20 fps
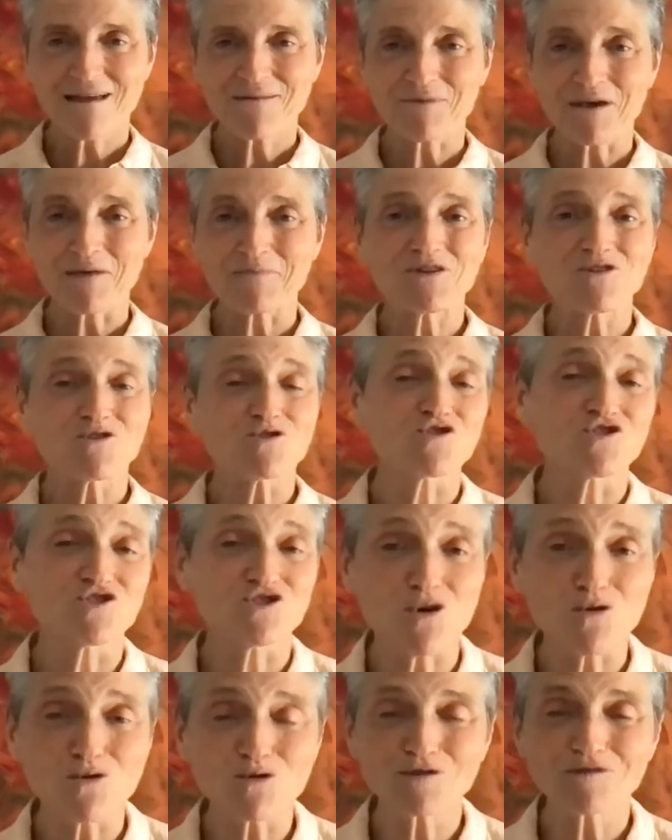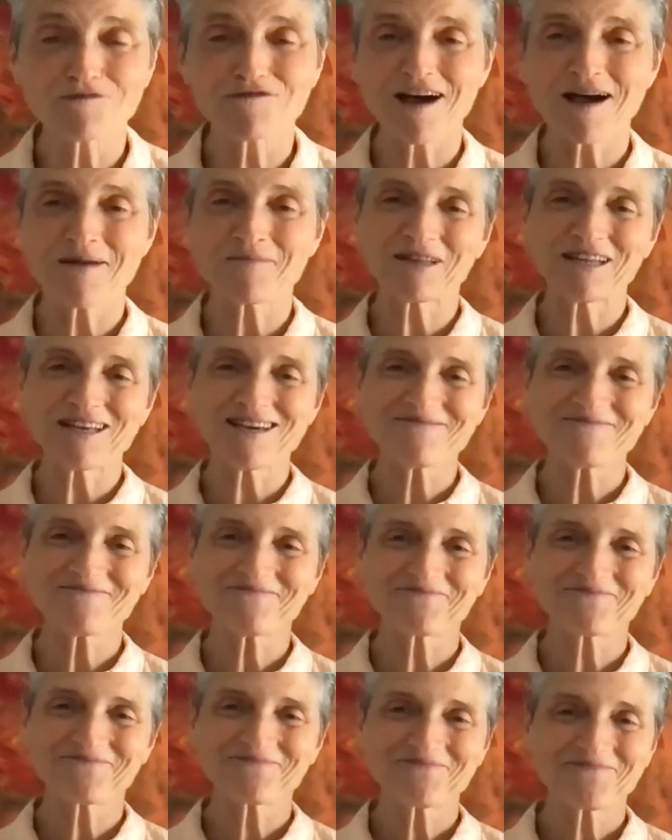maybe your soul family,
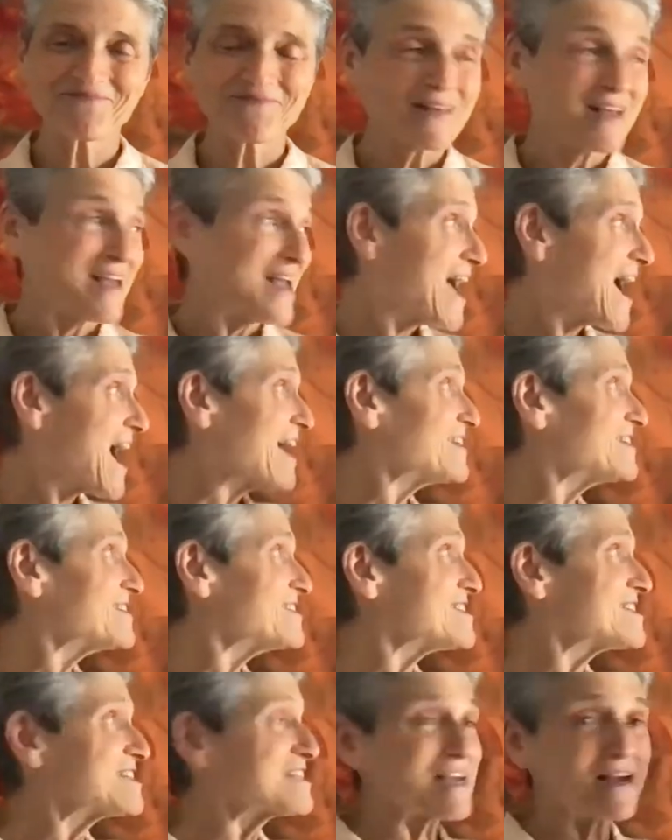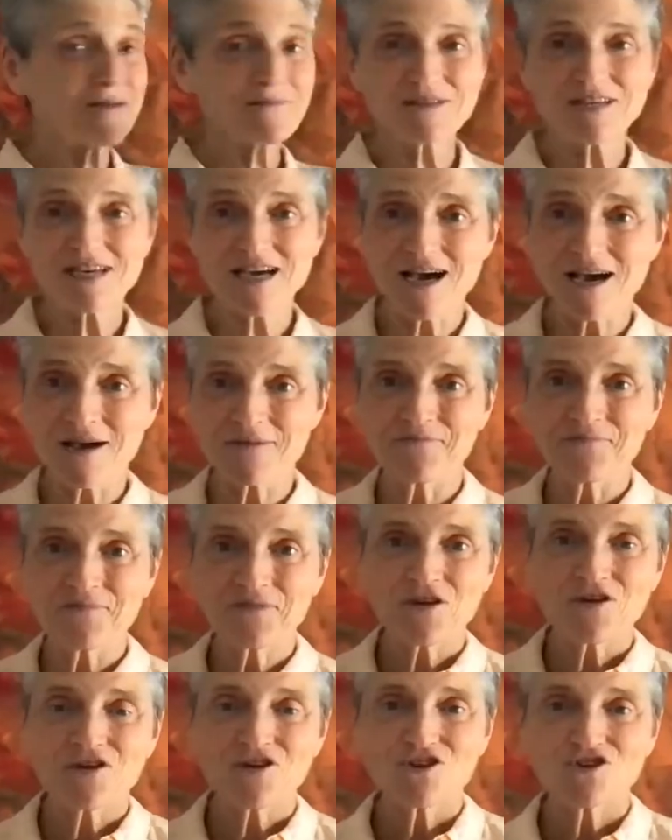and at the same time,
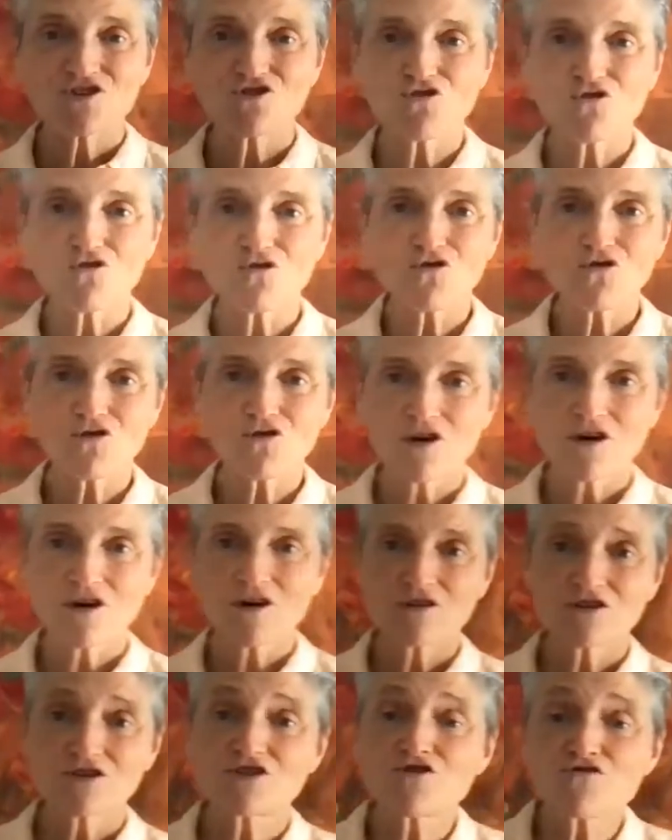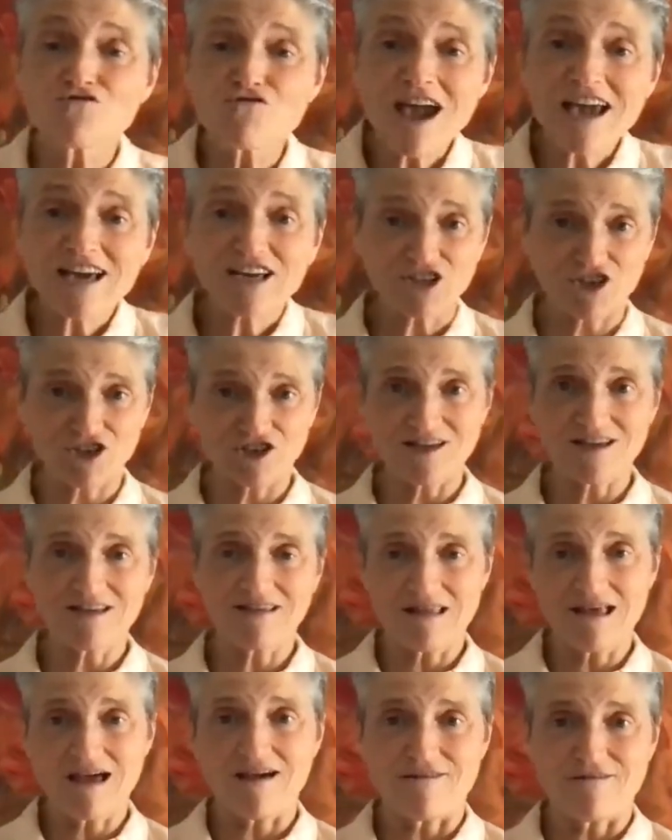your direction
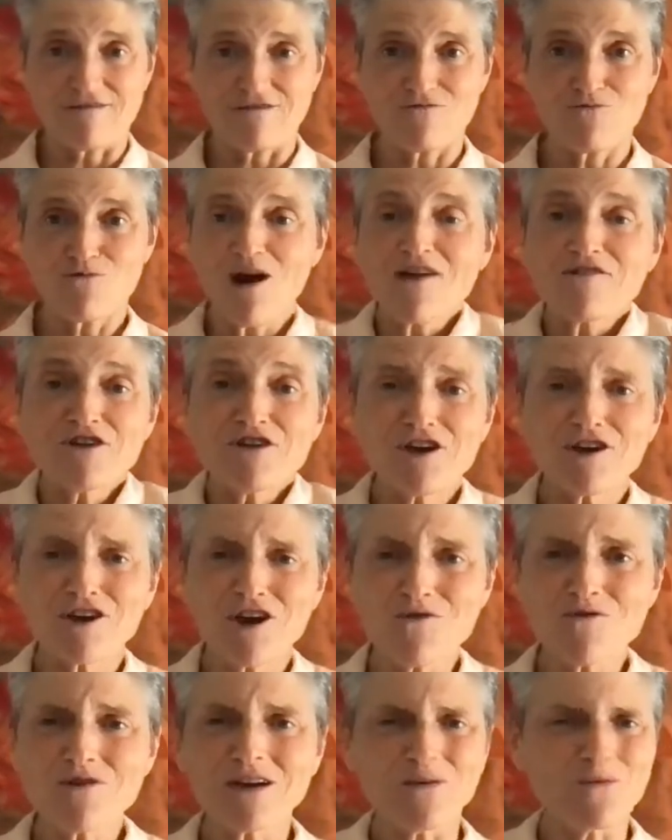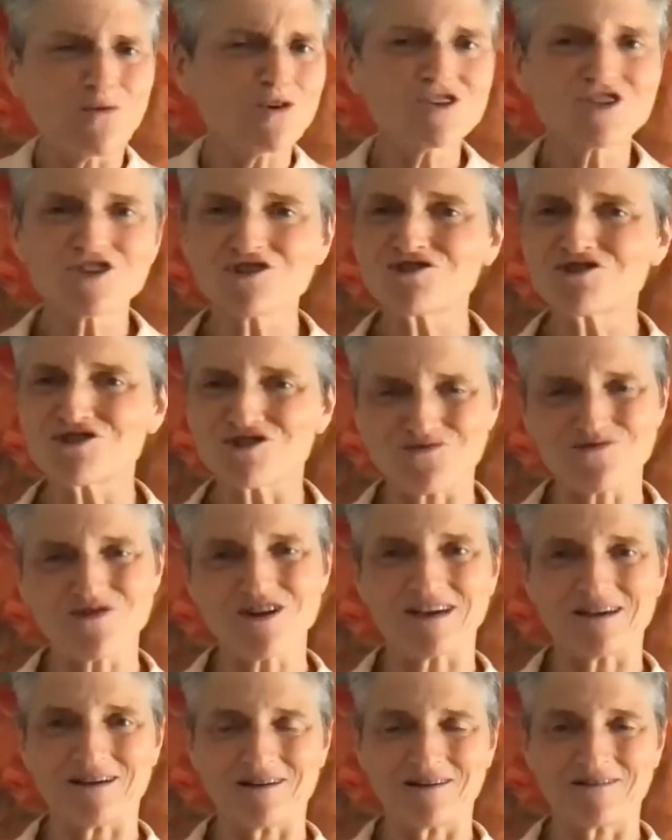in life. Where are you going? What are you
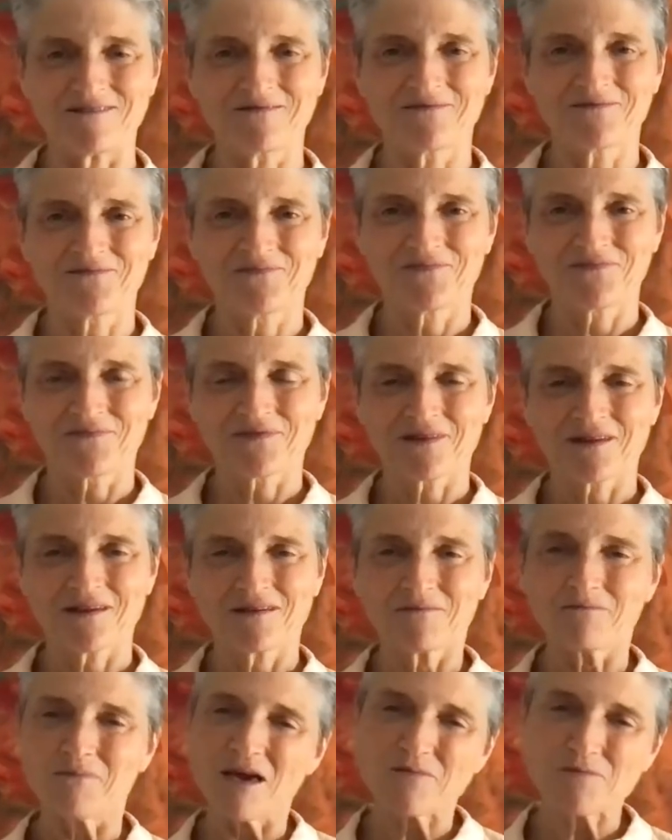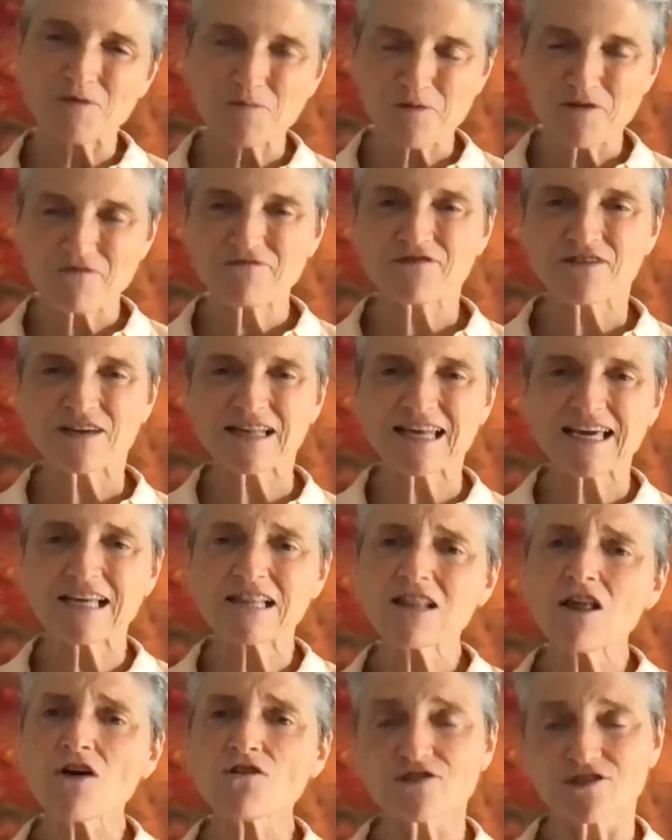doing? Maybe you've been feeling
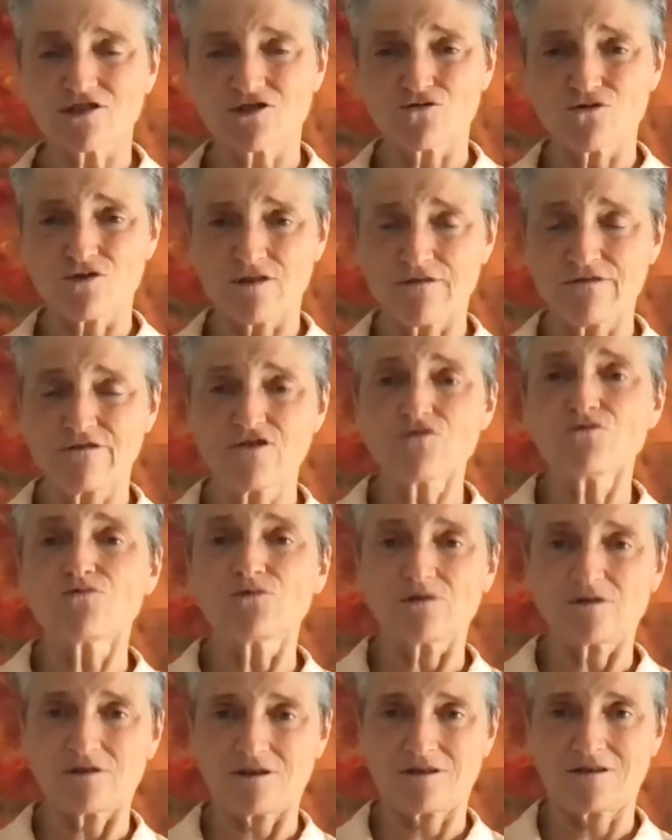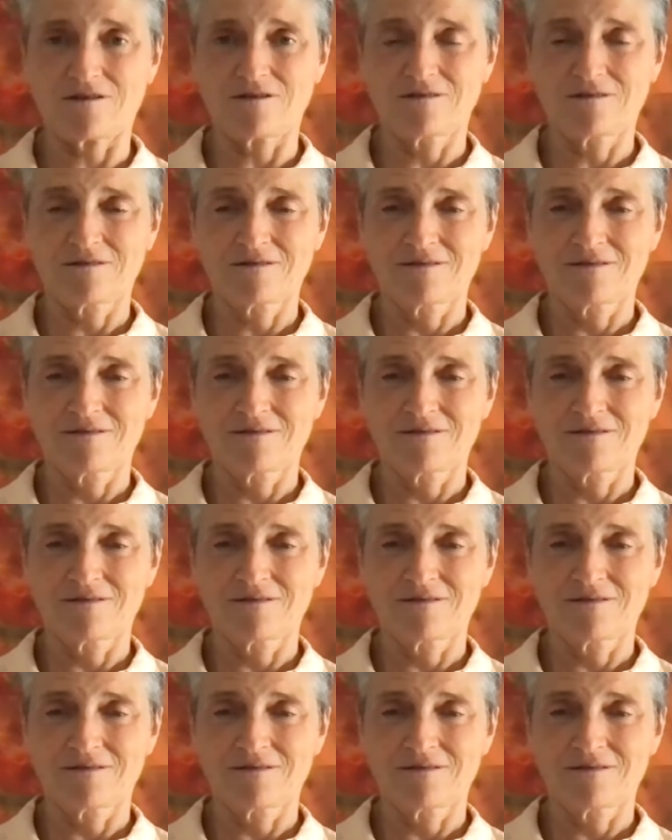lost or confused.